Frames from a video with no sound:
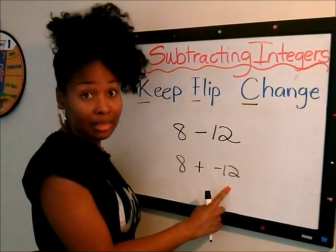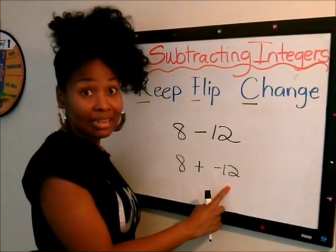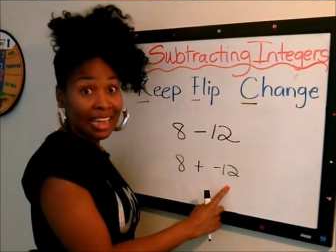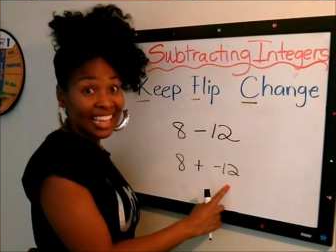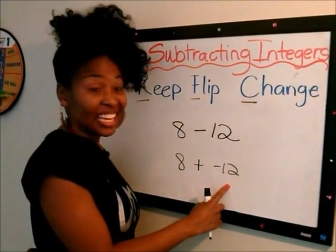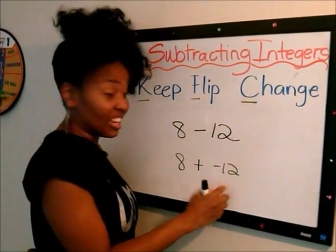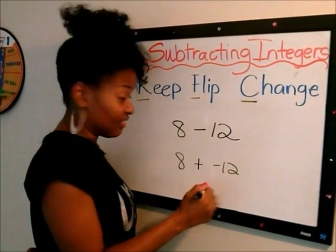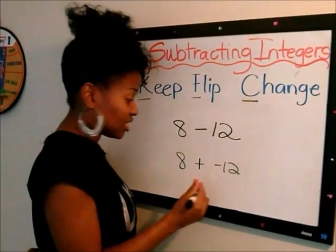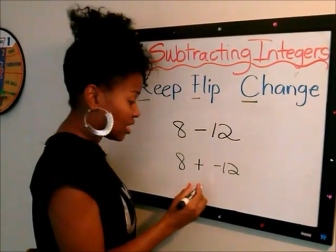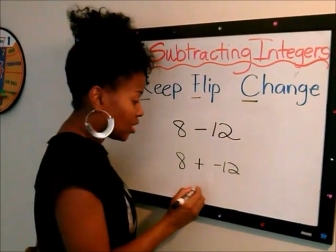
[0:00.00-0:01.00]
The
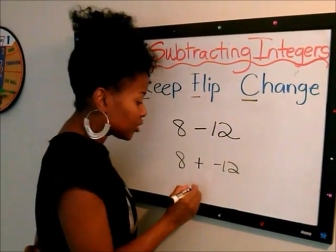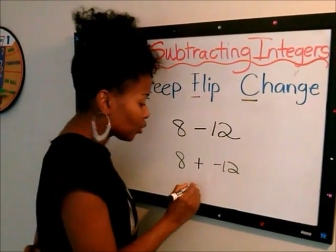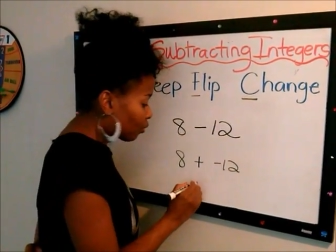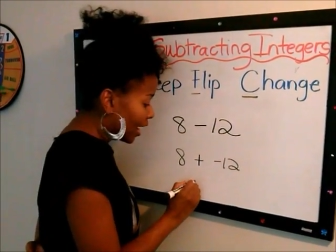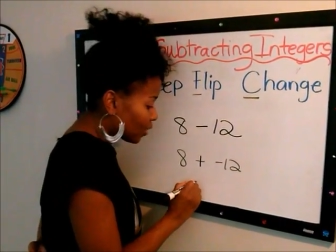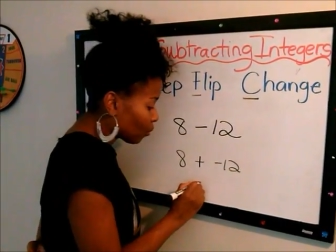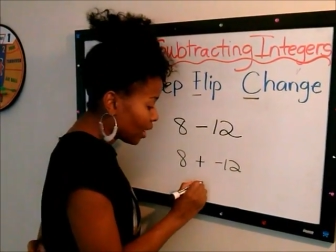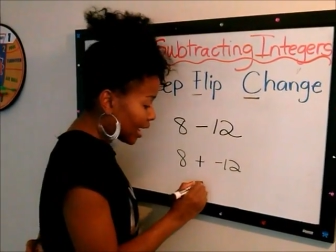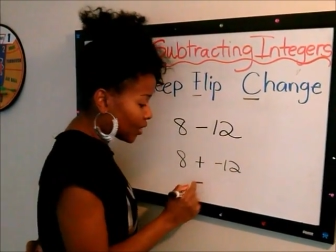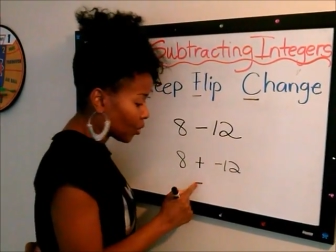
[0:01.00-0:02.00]
negatives. So right
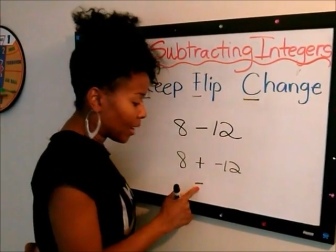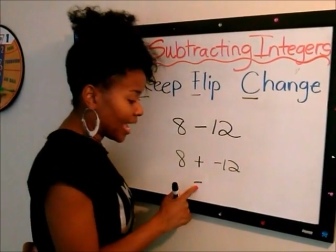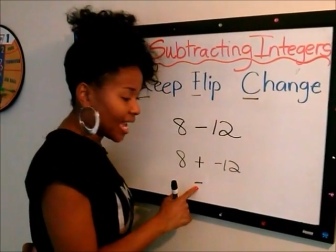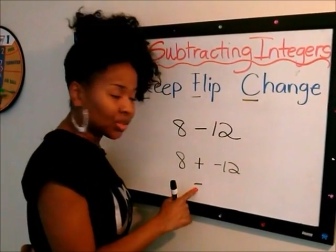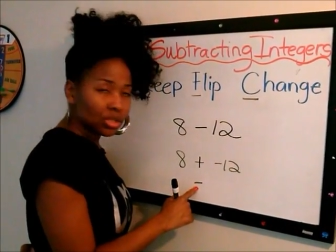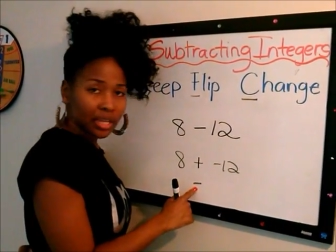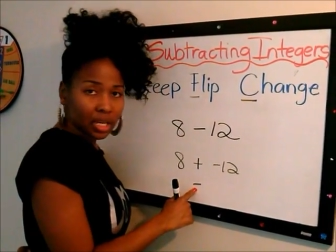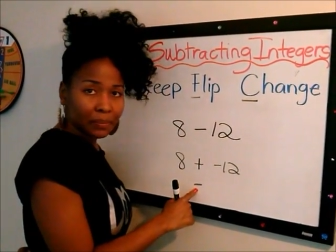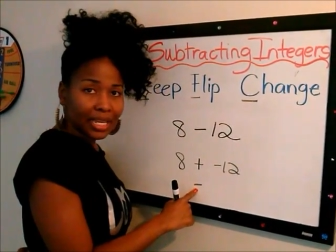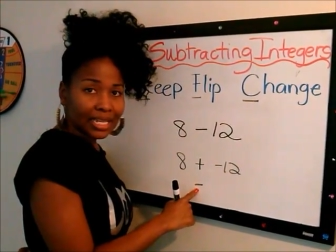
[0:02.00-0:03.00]
away, I know my answer is
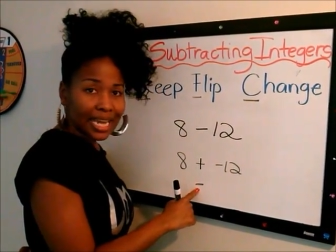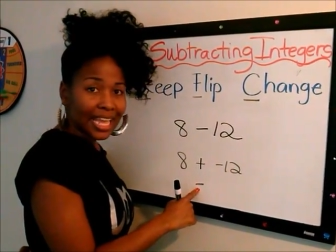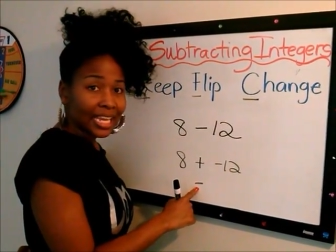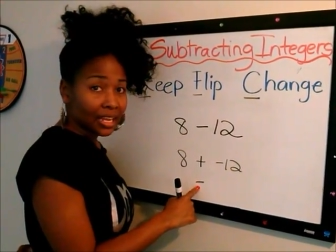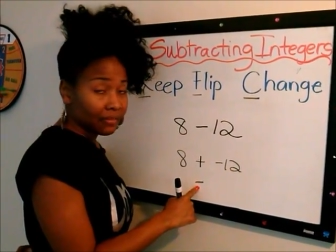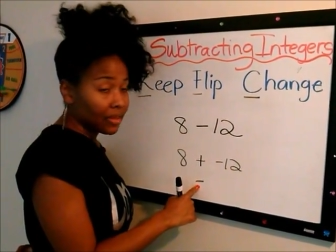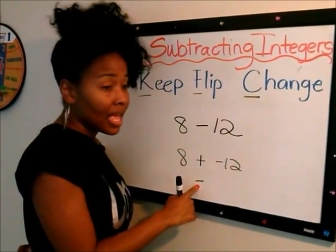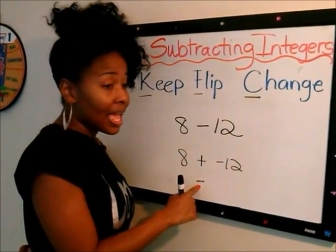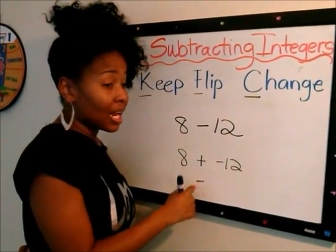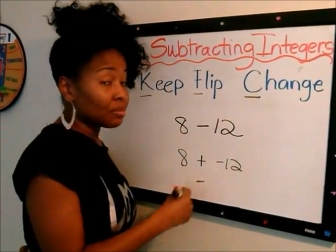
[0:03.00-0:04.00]
going to be a negative,
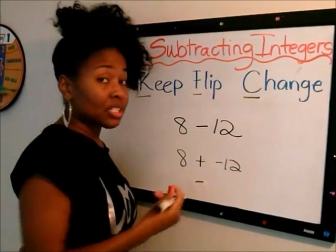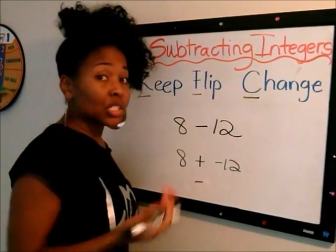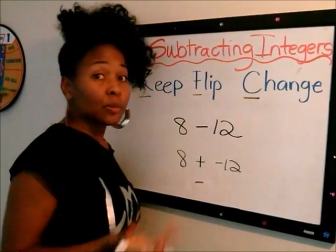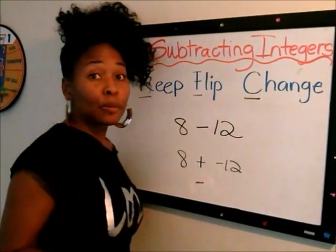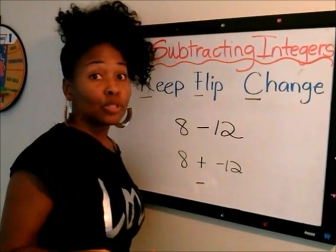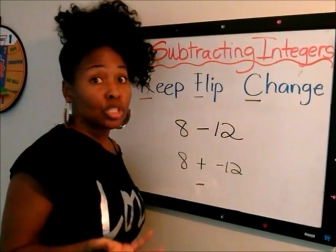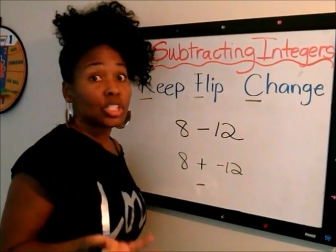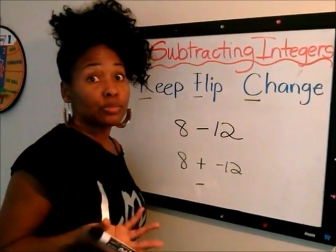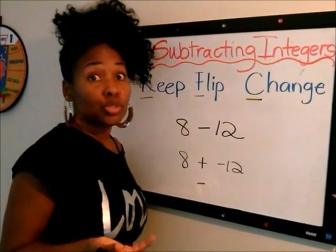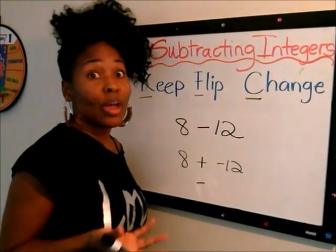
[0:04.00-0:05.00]
and I'm just supposed to
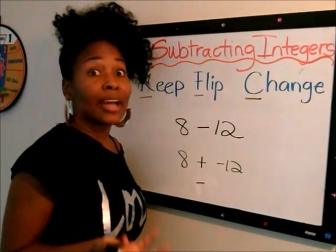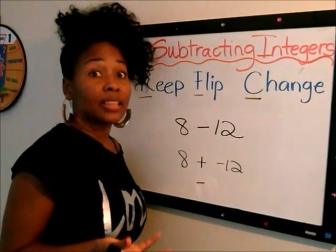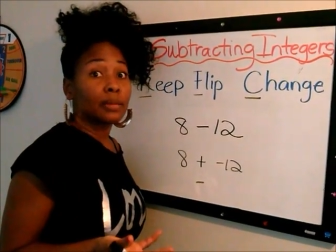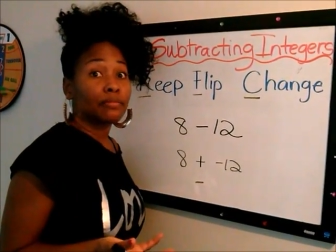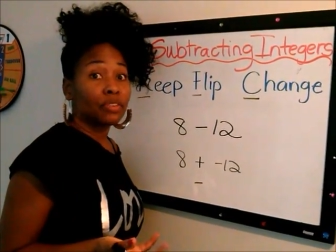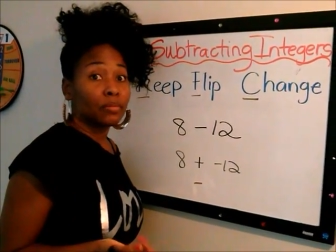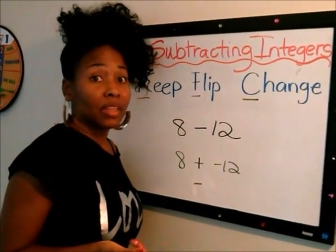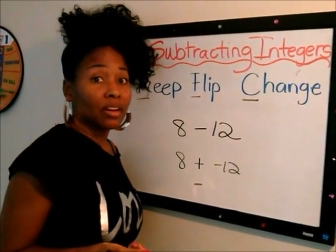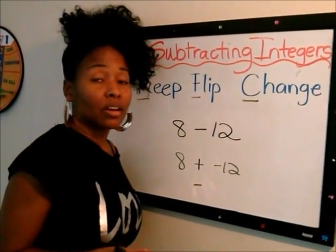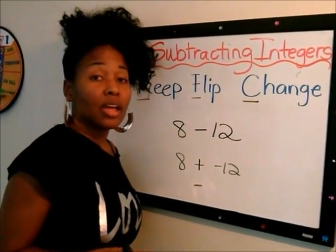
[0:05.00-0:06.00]
subtract them
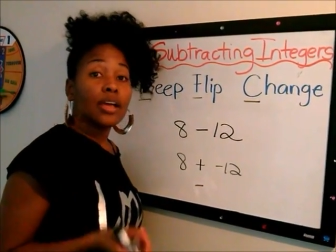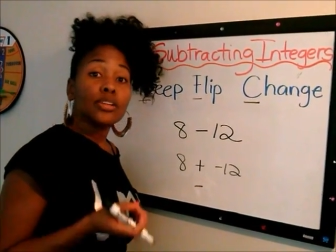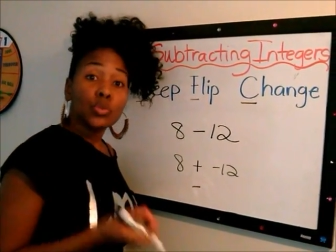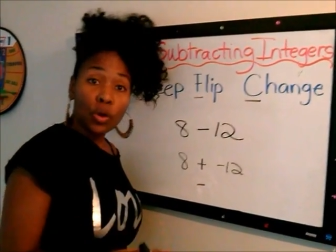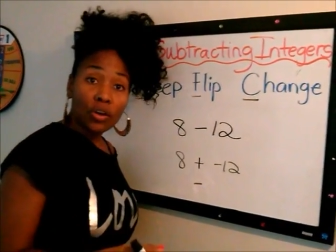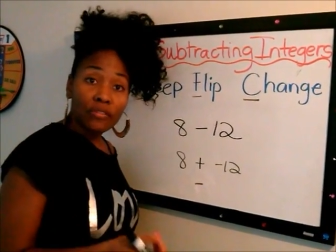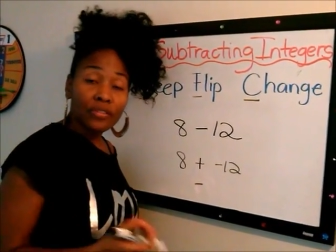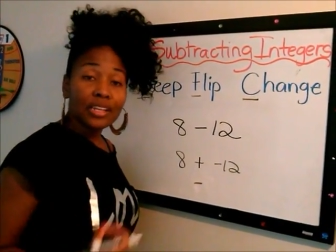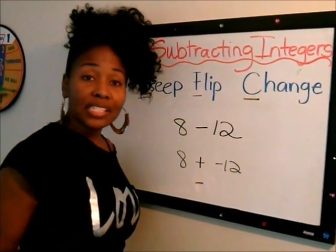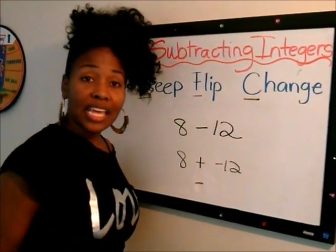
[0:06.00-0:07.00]
from there.
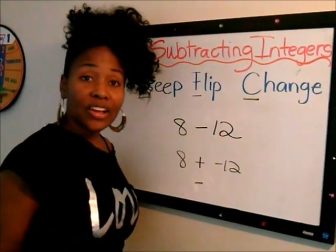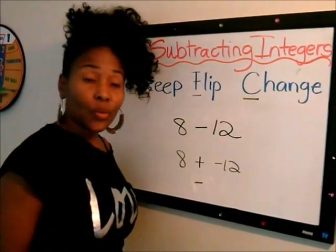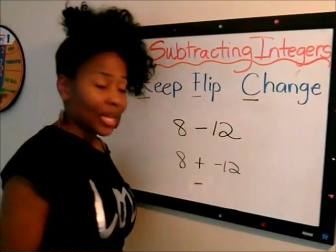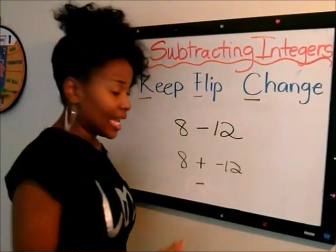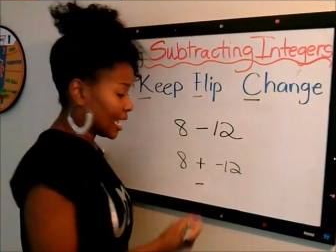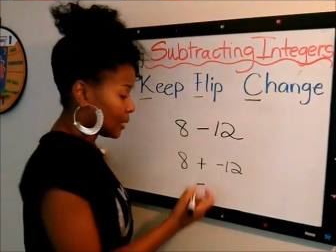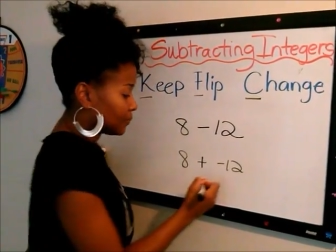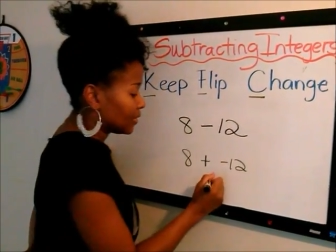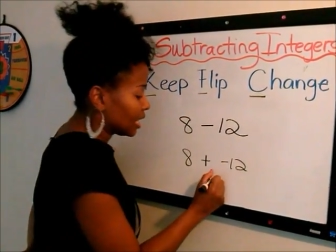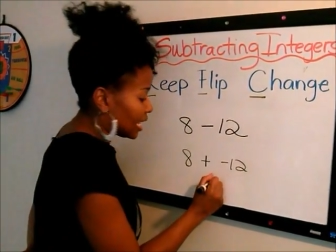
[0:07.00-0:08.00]
12 take away 8
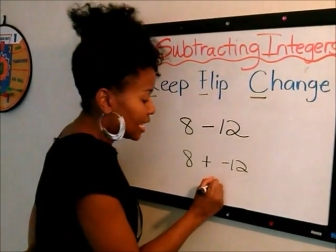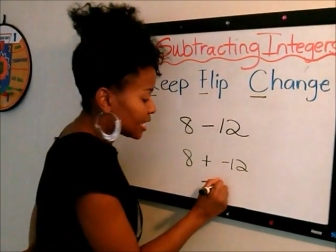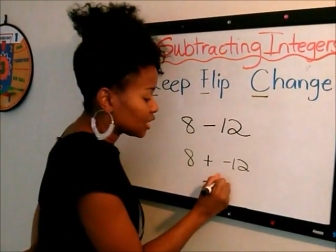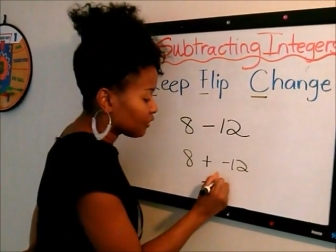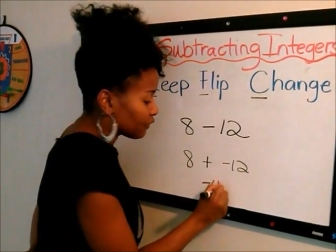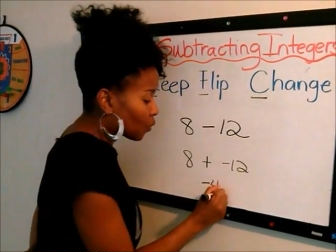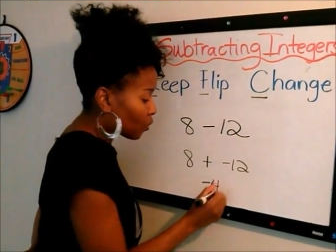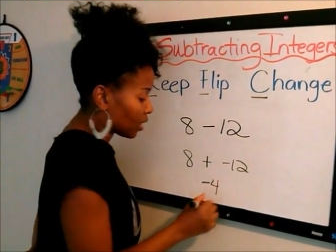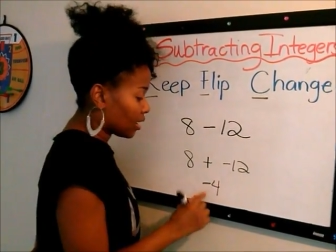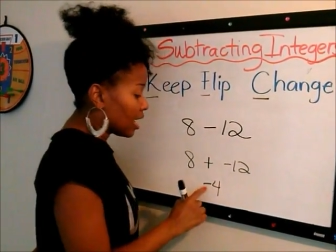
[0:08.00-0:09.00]
is
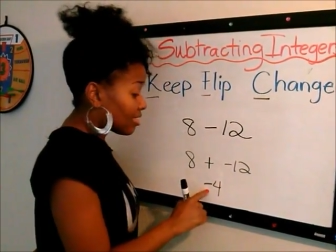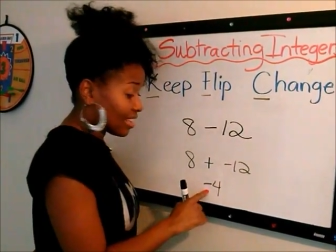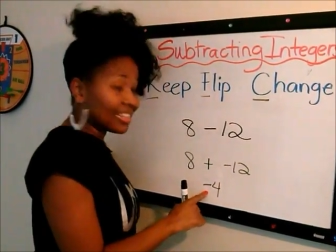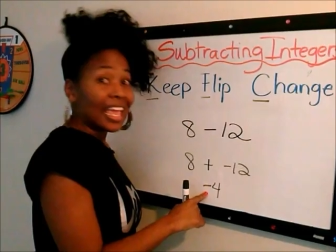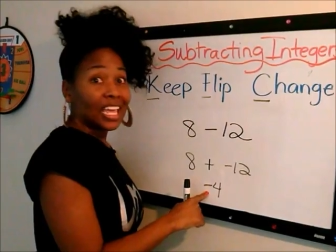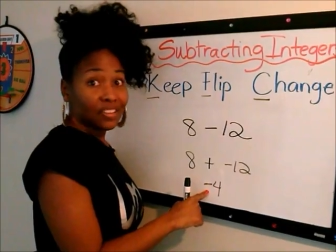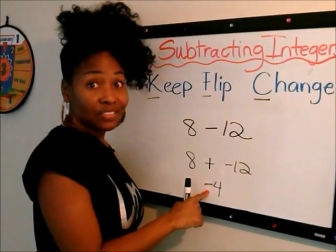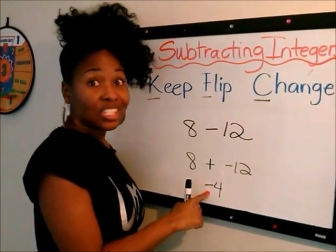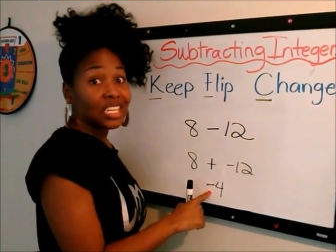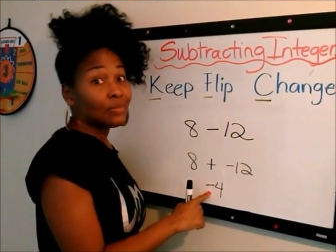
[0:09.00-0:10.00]
4. The
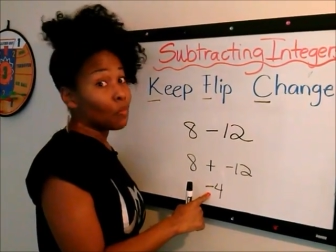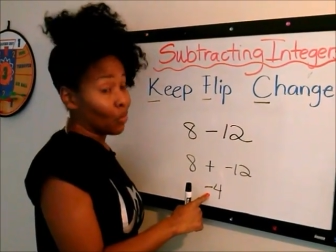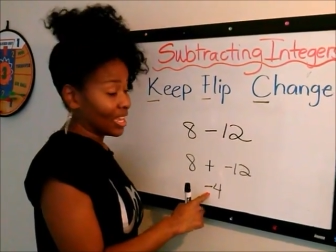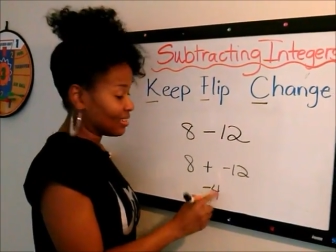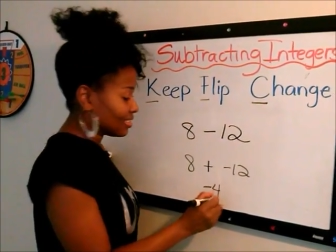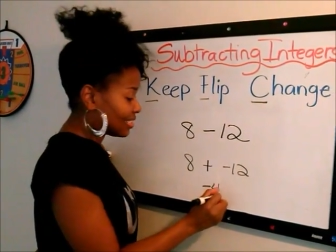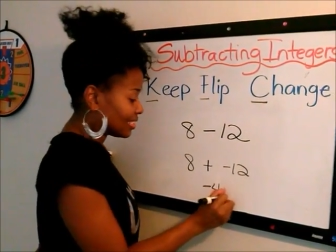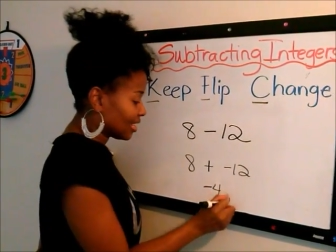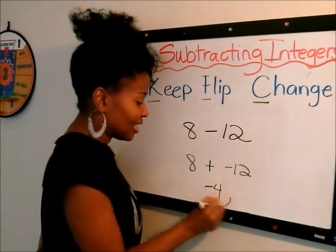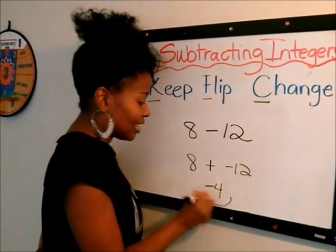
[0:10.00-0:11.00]
negative team wins.